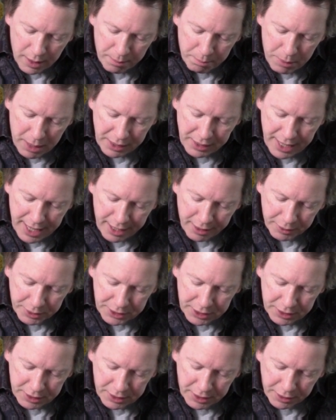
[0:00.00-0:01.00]

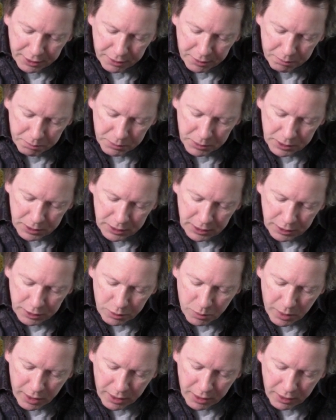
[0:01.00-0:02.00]
Pythagoras' theorem, C
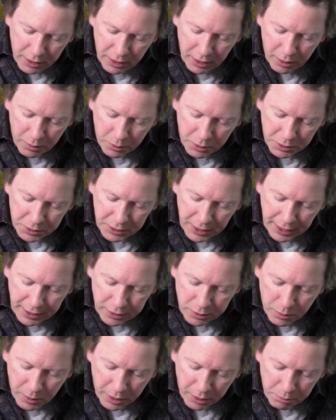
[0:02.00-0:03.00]
squared equals A
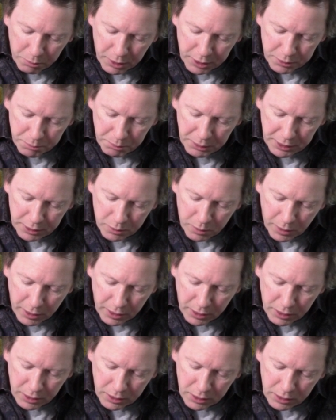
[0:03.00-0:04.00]
squared plus B
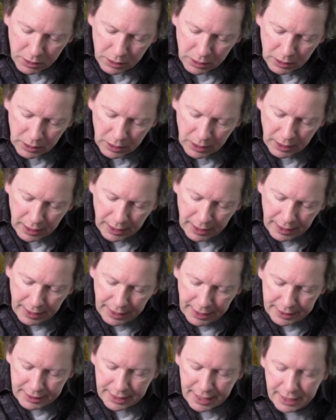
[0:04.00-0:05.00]
squared.
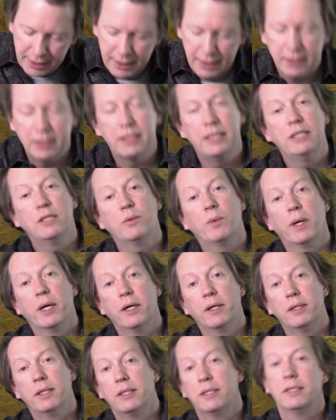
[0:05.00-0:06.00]
It says that C
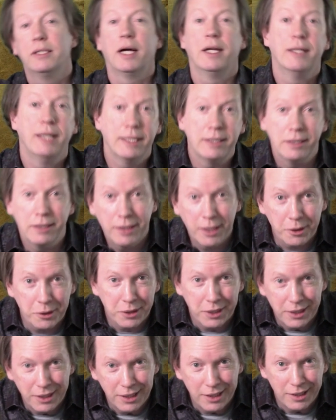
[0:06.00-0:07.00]
squared does not
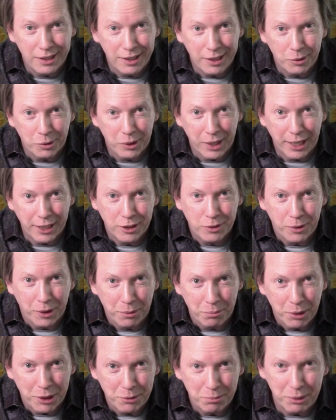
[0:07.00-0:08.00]
necessarily need to equal A
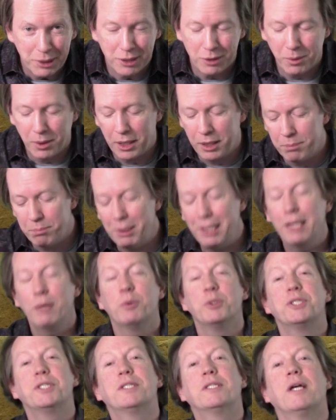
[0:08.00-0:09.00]
squared plus B squared, but
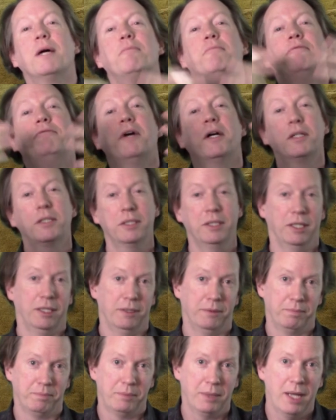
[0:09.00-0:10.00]
equals some
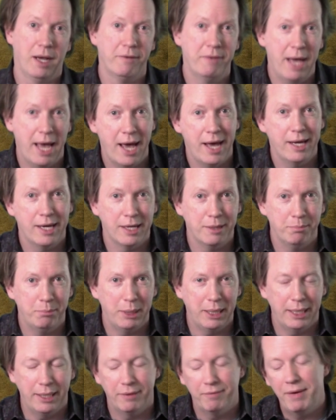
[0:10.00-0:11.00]
function of A and
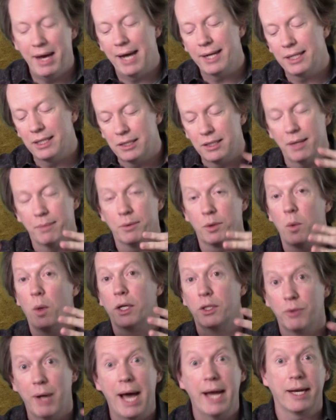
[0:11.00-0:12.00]
B. In fact, it's some
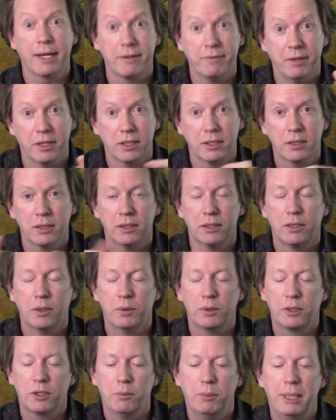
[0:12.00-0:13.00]
quadratic function.
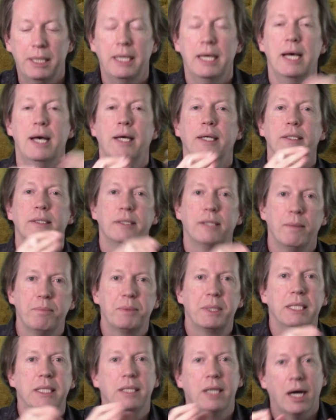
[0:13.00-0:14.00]
So it could be
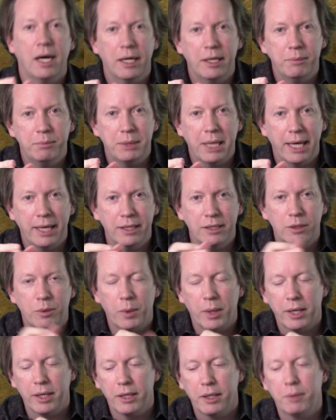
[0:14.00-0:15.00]
something times A
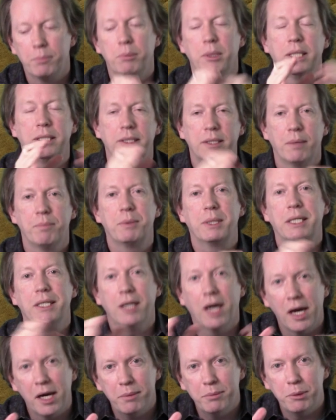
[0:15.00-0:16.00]
squared plus something
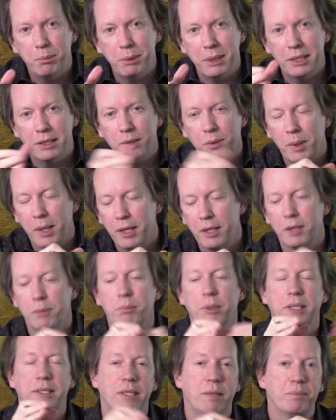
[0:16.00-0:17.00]
times B squared
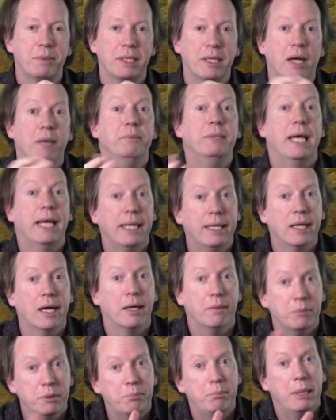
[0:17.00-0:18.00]
plus something times A
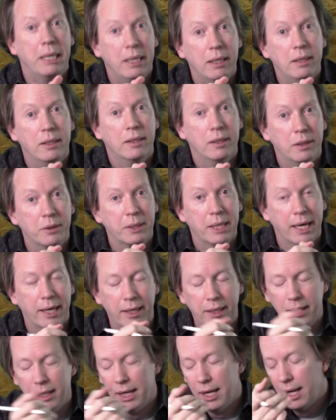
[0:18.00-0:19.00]
times B.
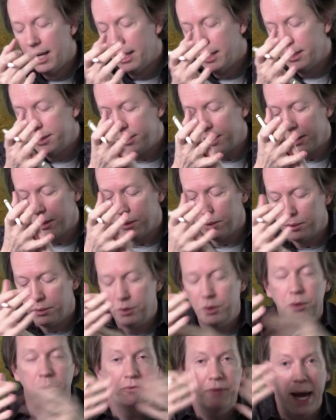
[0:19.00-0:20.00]
Okay? So
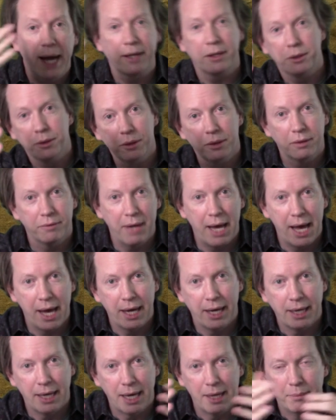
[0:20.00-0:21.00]
2 factors of
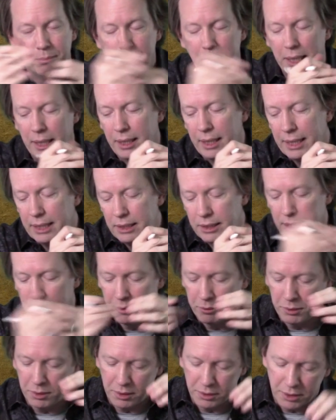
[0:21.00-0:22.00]
A and B in
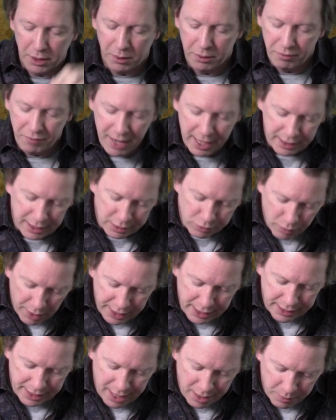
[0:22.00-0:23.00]
general. So in fact, let's write
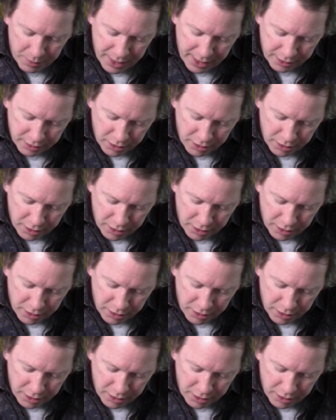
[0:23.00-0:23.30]
it that way.